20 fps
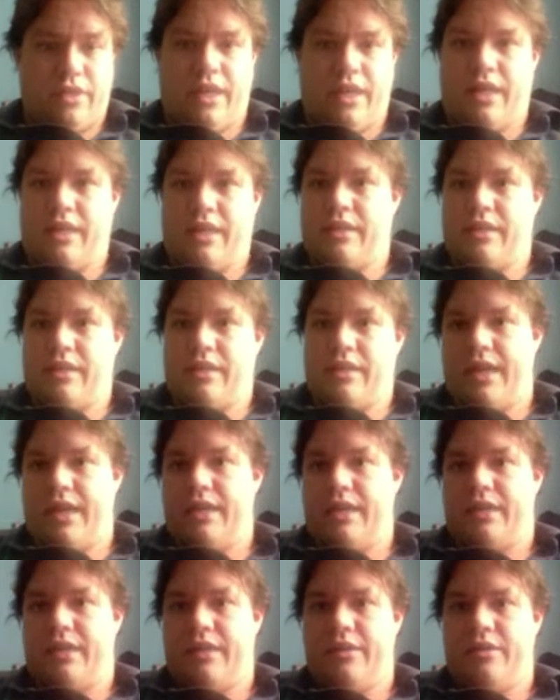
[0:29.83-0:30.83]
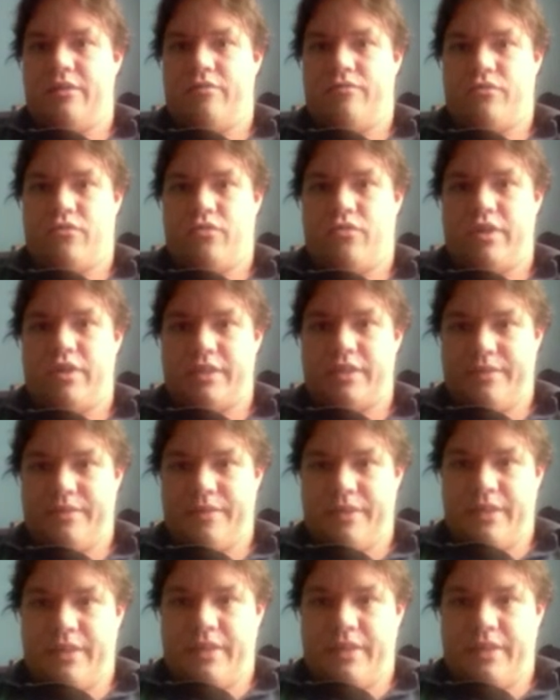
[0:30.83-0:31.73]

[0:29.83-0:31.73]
again and again here, of course.